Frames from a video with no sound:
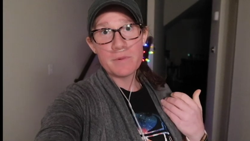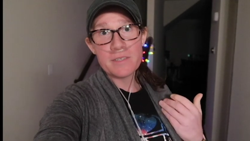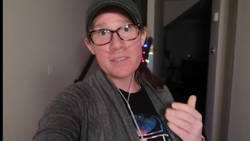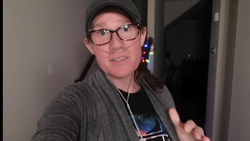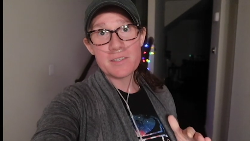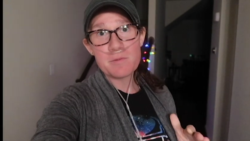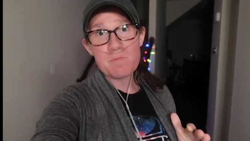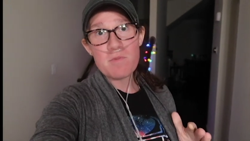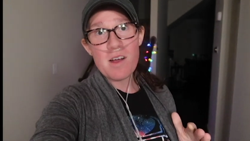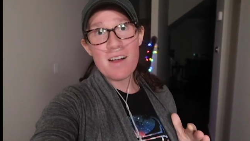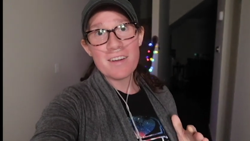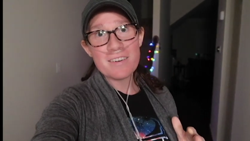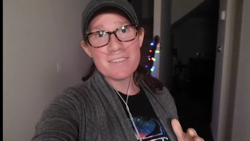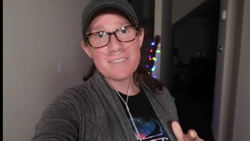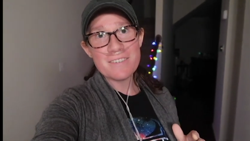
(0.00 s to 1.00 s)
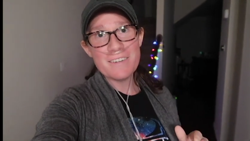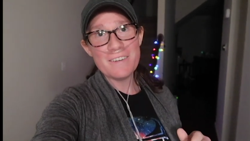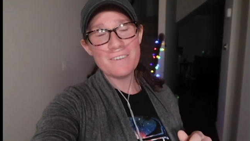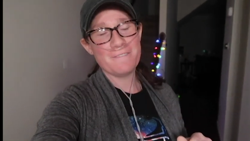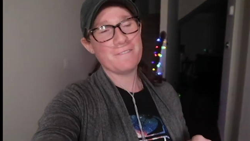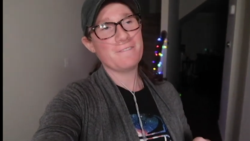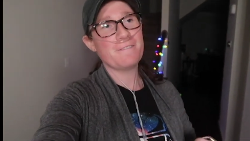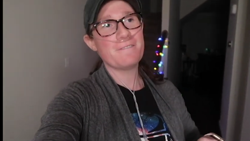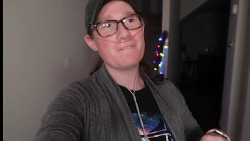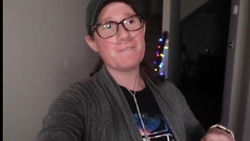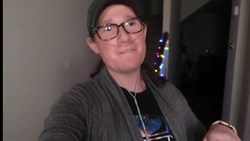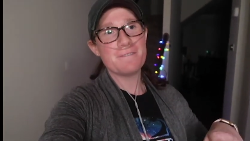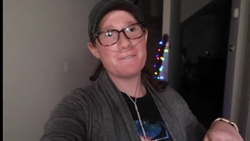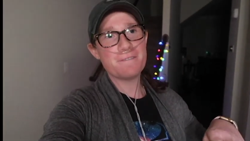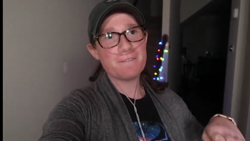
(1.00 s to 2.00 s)
been sprung
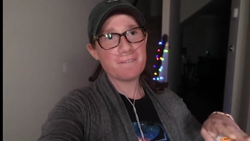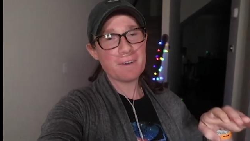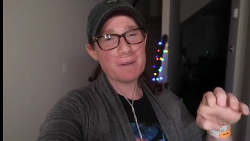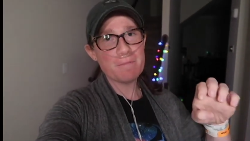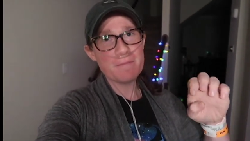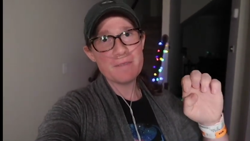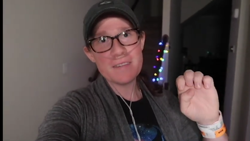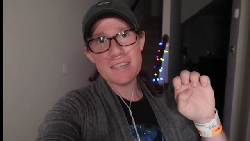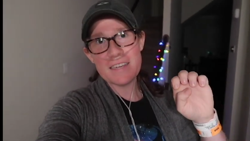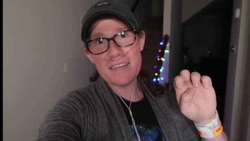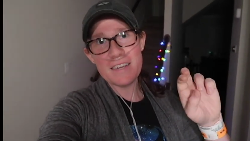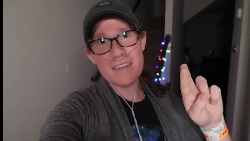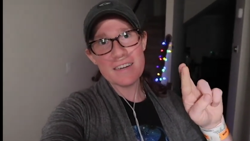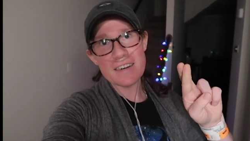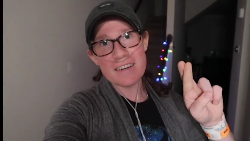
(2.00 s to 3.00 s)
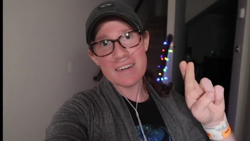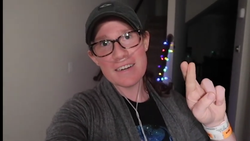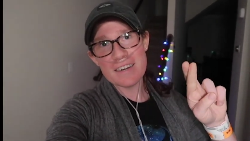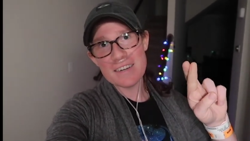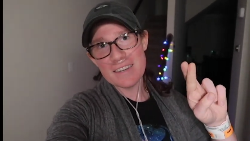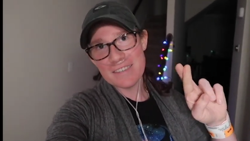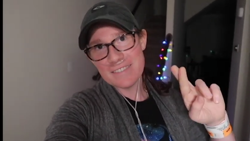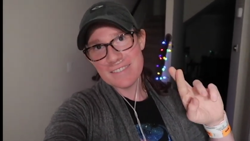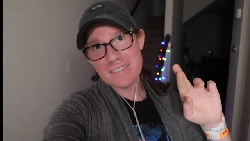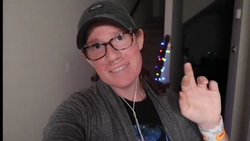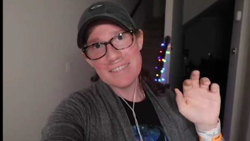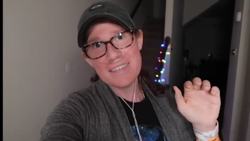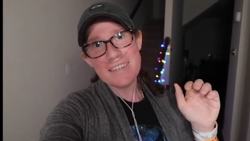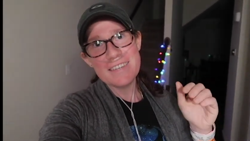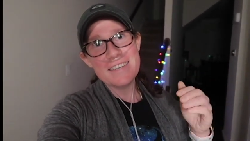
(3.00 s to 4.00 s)
from the ER
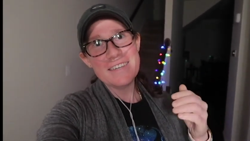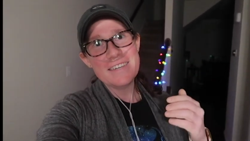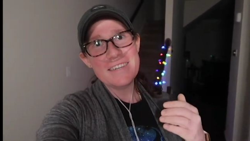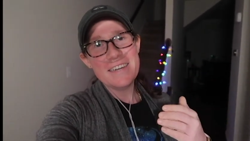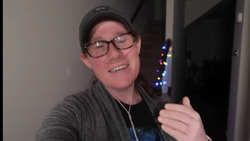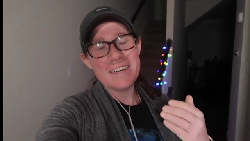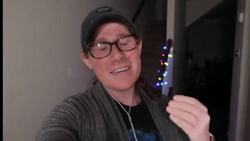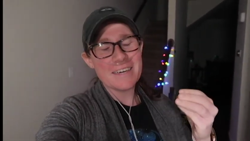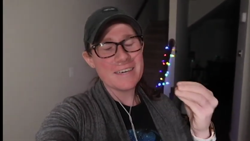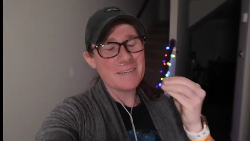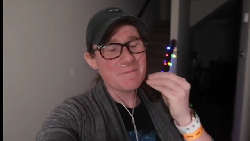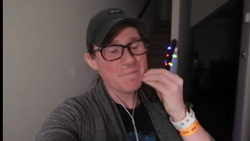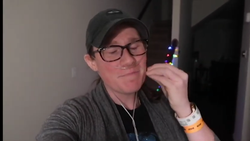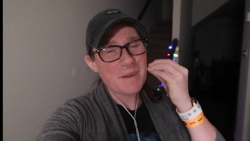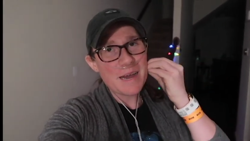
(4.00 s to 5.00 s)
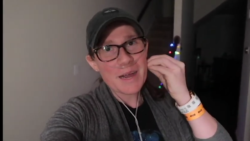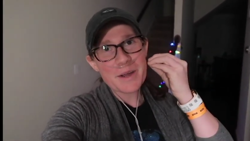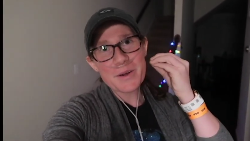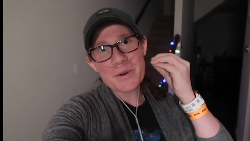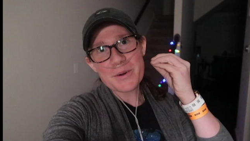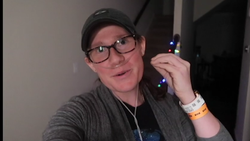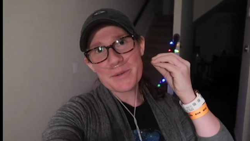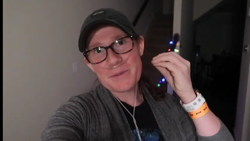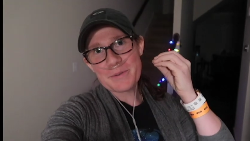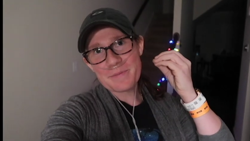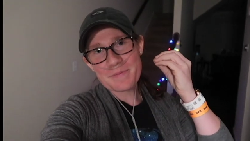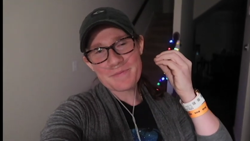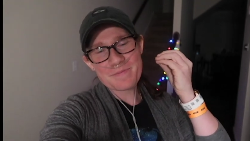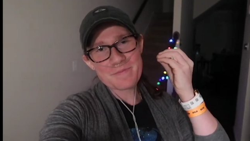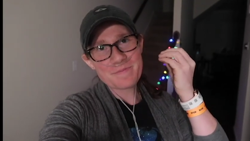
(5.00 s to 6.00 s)
and now I'm back
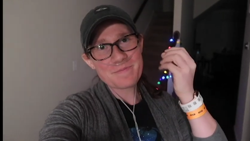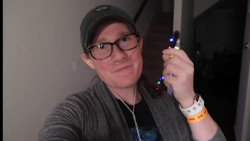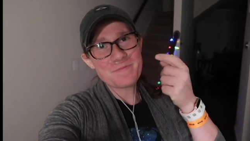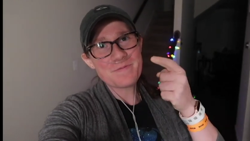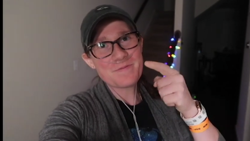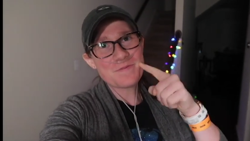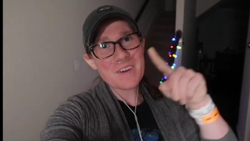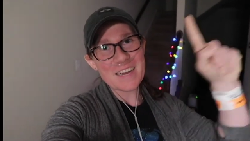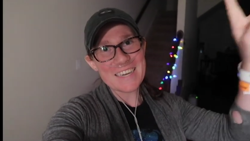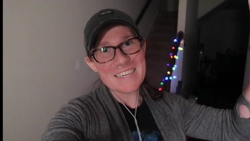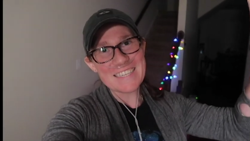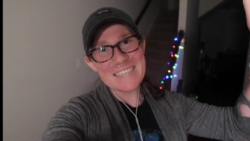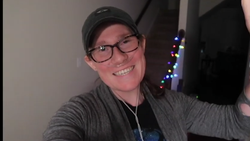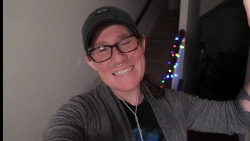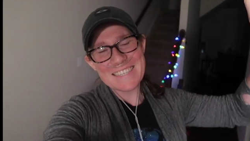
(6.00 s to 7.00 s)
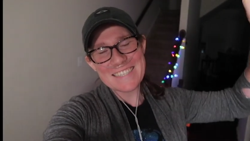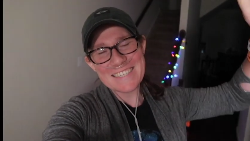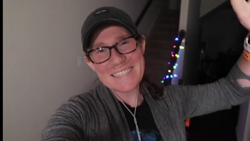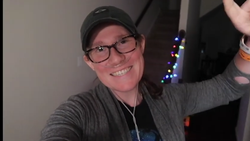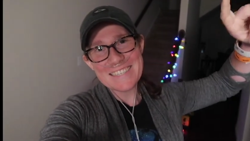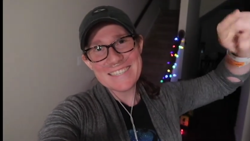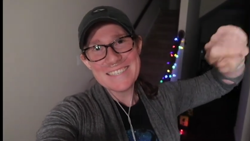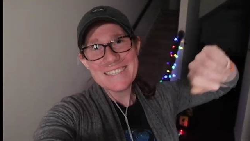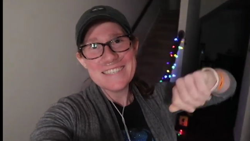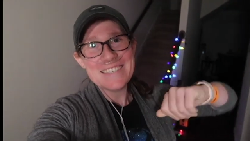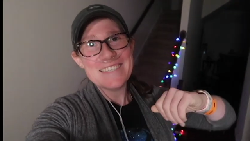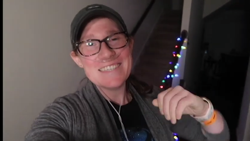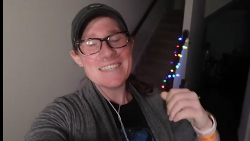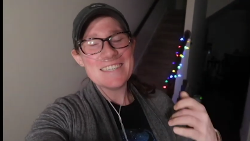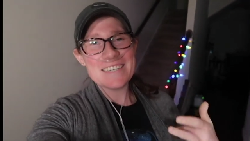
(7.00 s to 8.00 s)
home, finally.
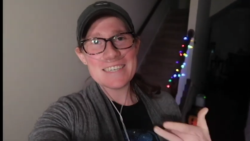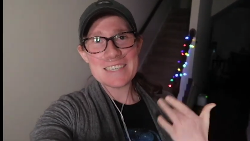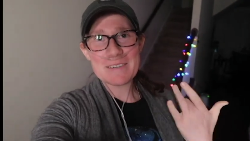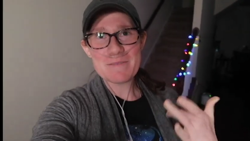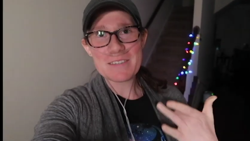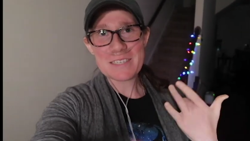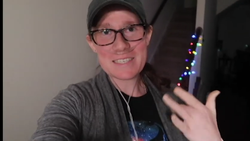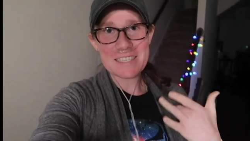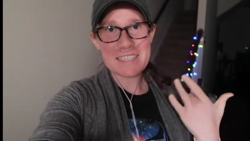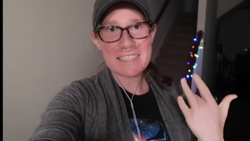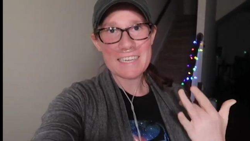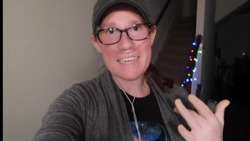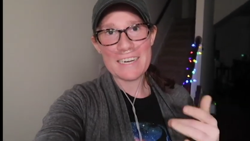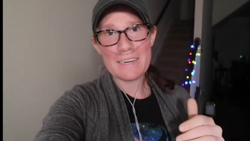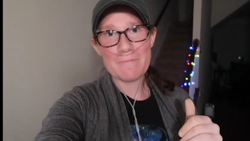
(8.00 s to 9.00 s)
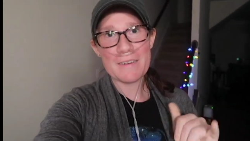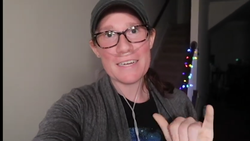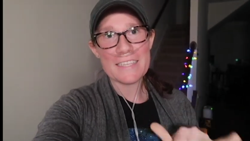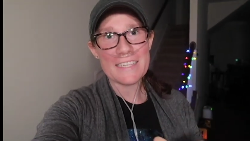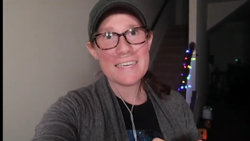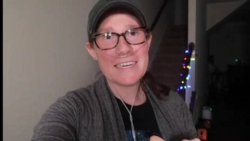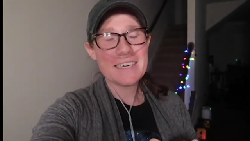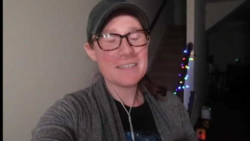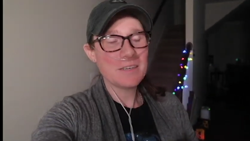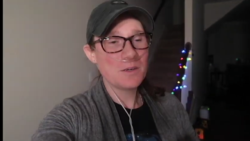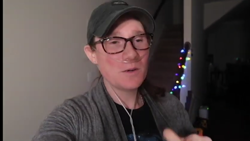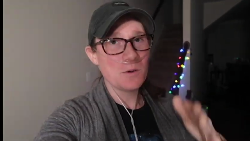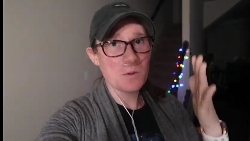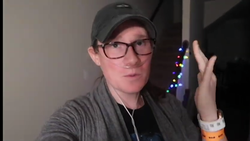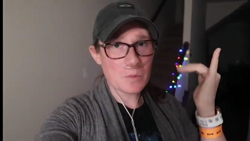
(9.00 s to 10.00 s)
I'm a little excited about that.
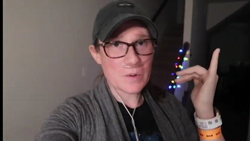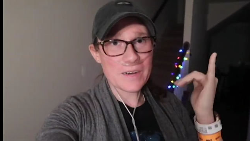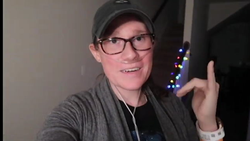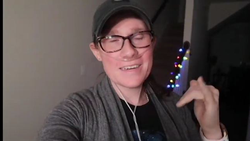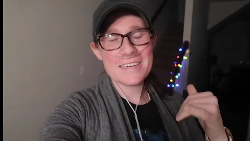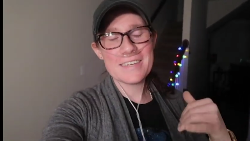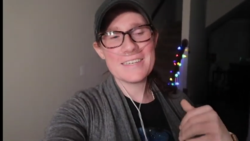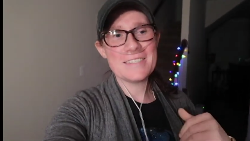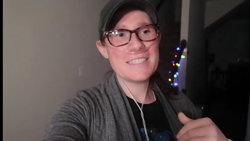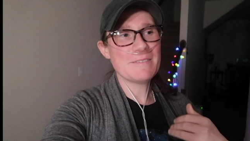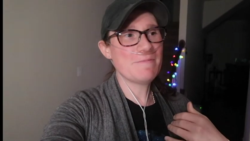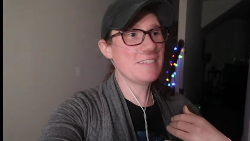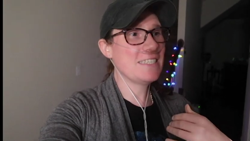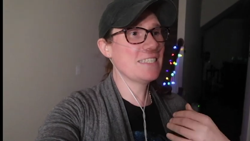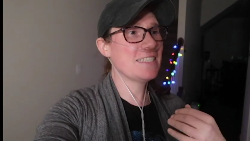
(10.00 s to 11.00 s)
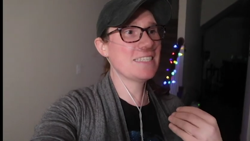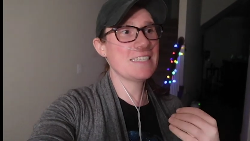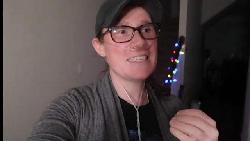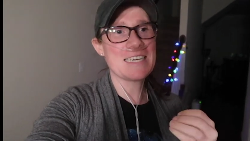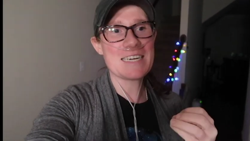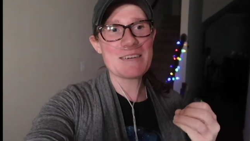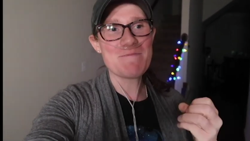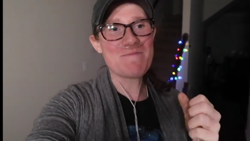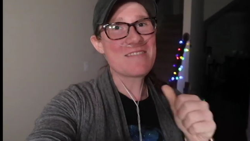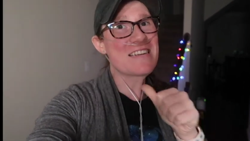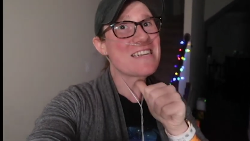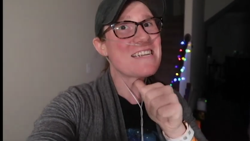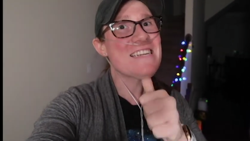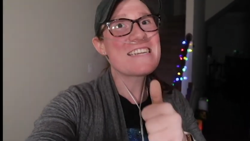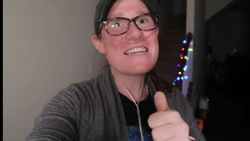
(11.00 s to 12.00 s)
Why? It means
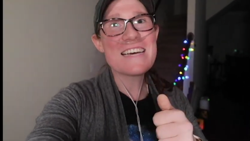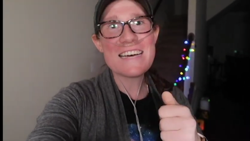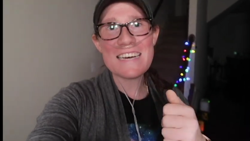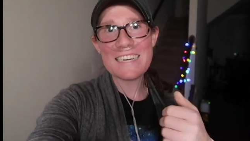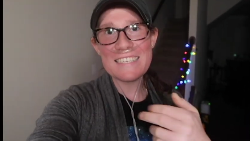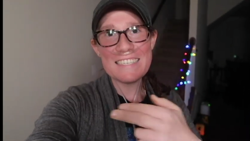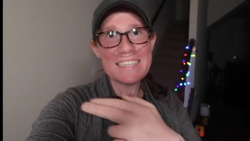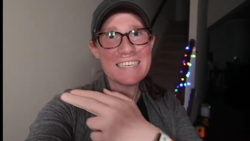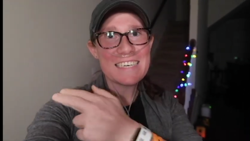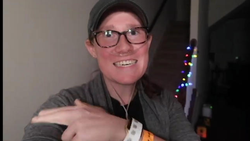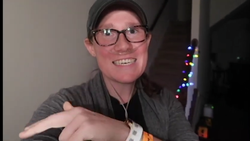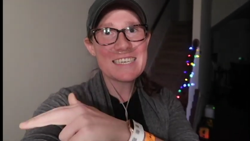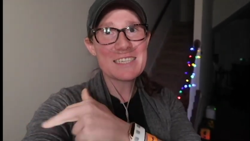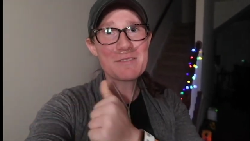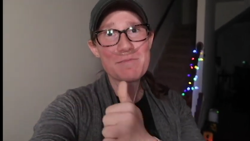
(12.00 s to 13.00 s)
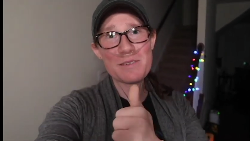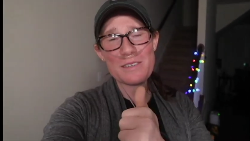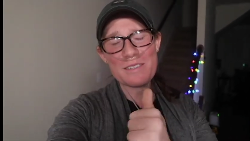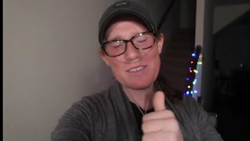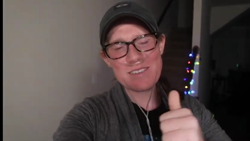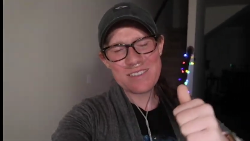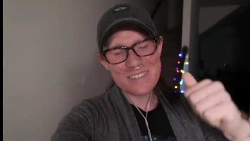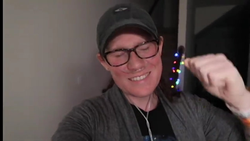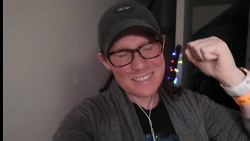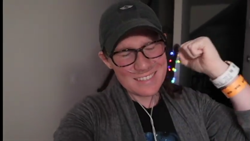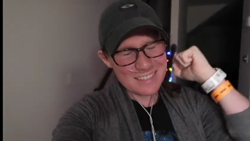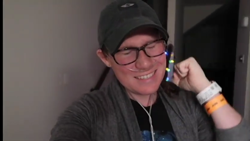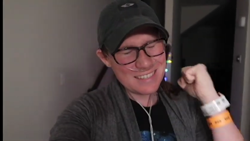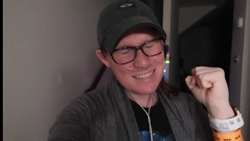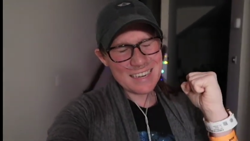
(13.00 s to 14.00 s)
I'm not in the hospital.
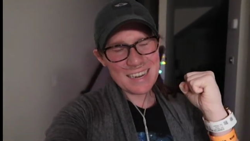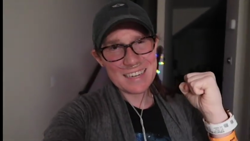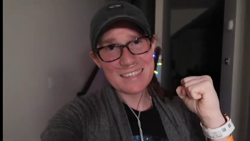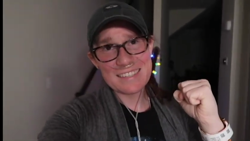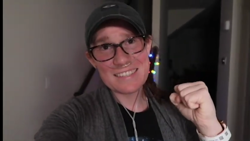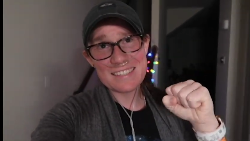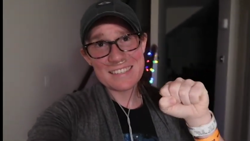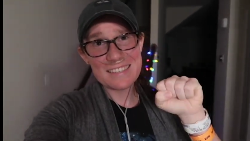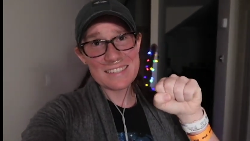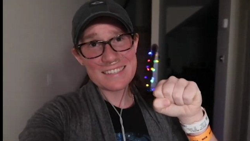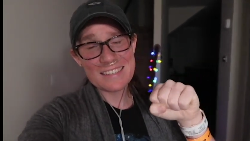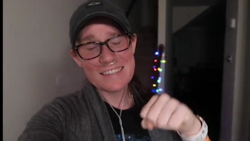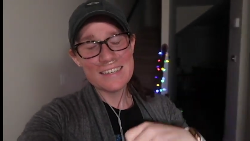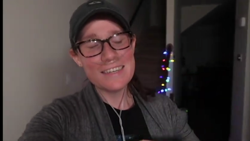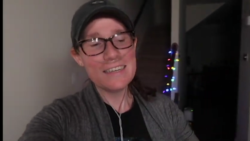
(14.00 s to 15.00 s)
Yes.